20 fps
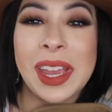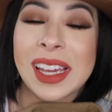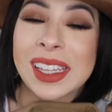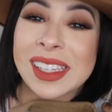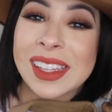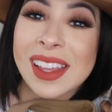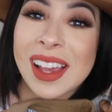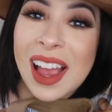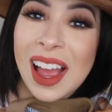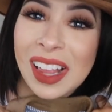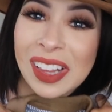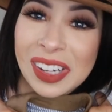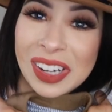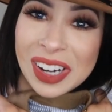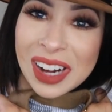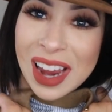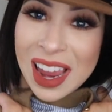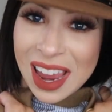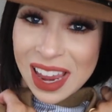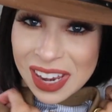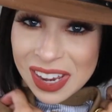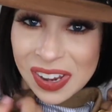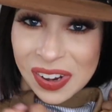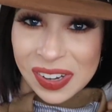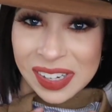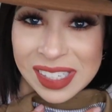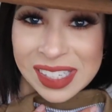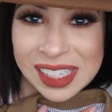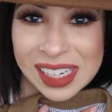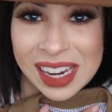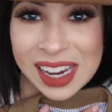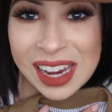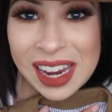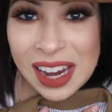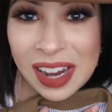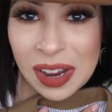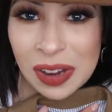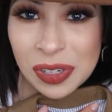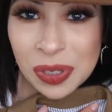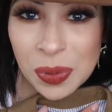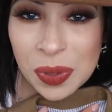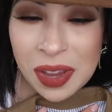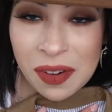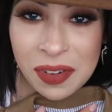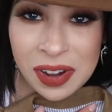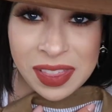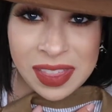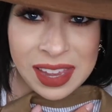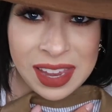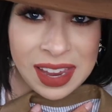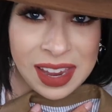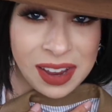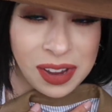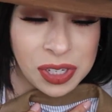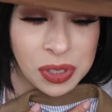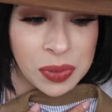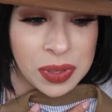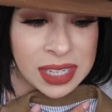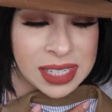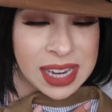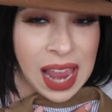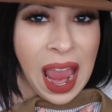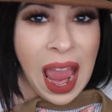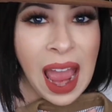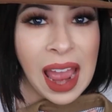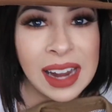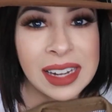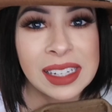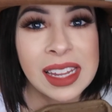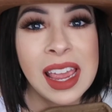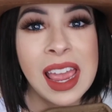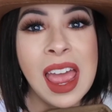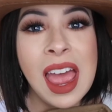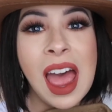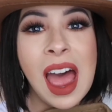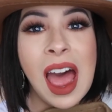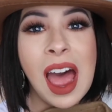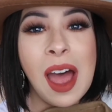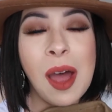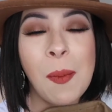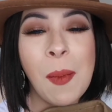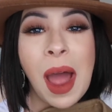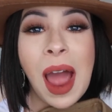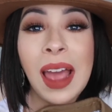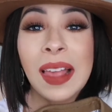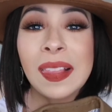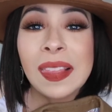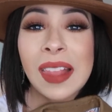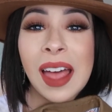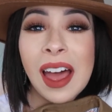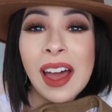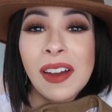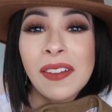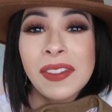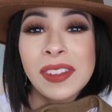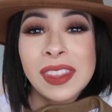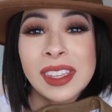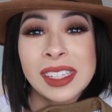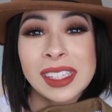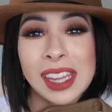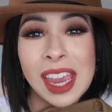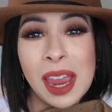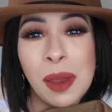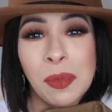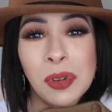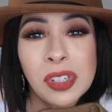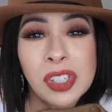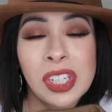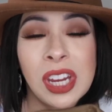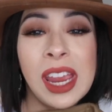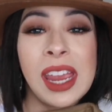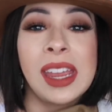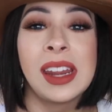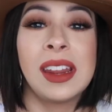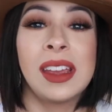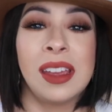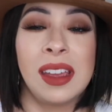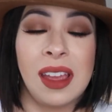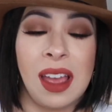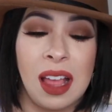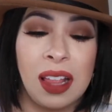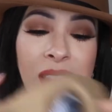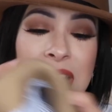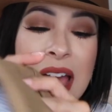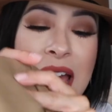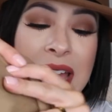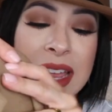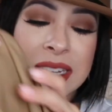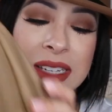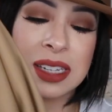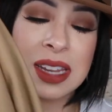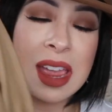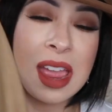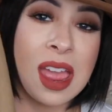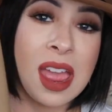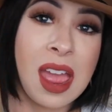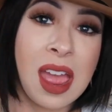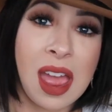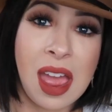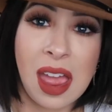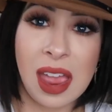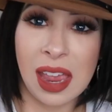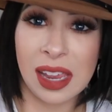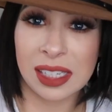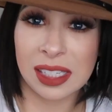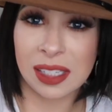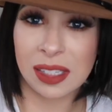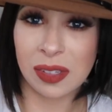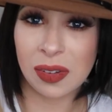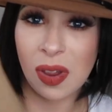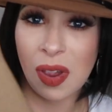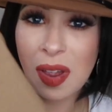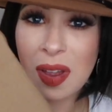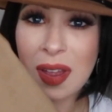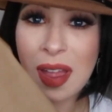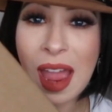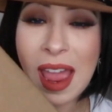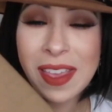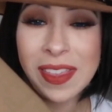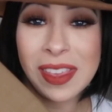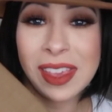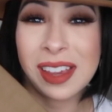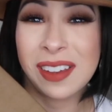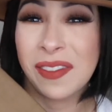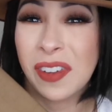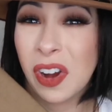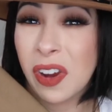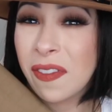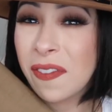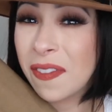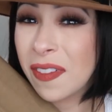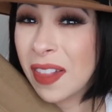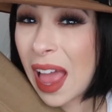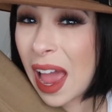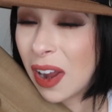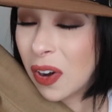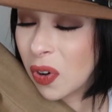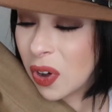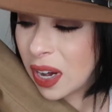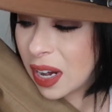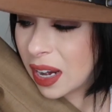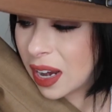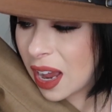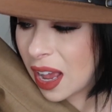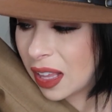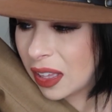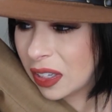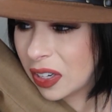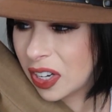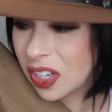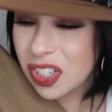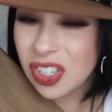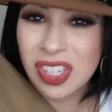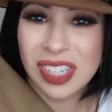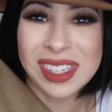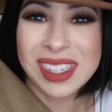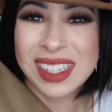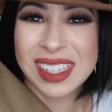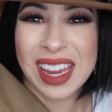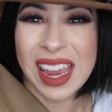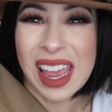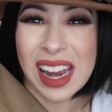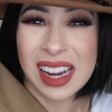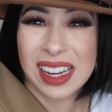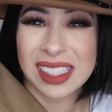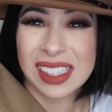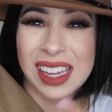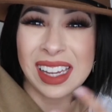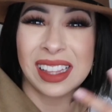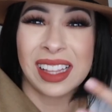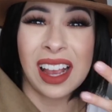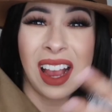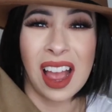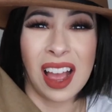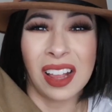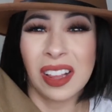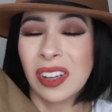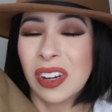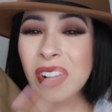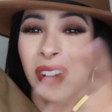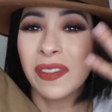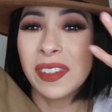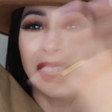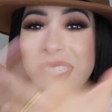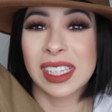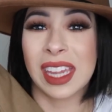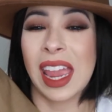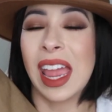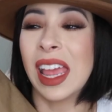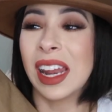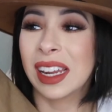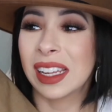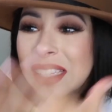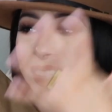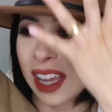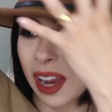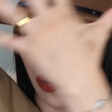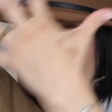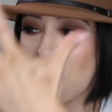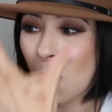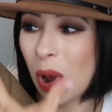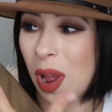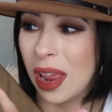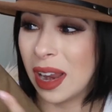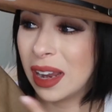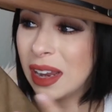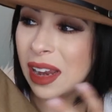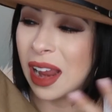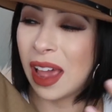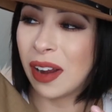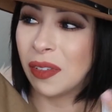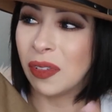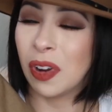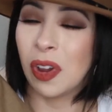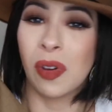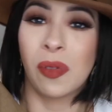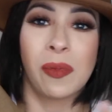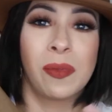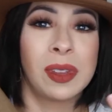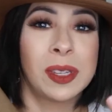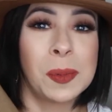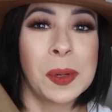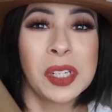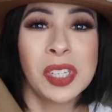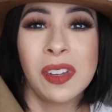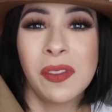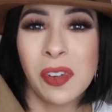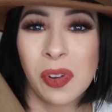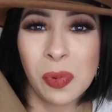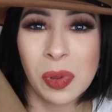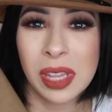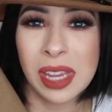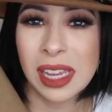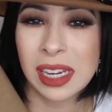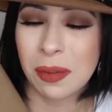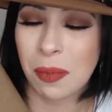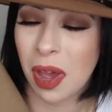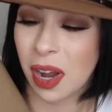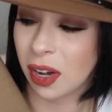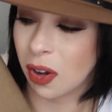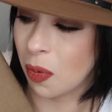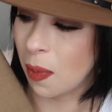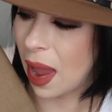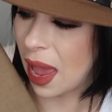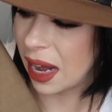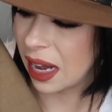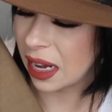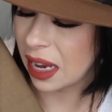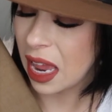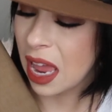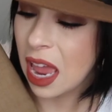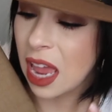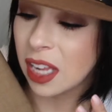because of the color. You can see it goes with everything. It goes with this hat. Um, I love this camel shade a lot. It's I think a very flattering color. It's just skin. It's like the color of skin. It's like one, I don't know, especially if you're really into monochromatic,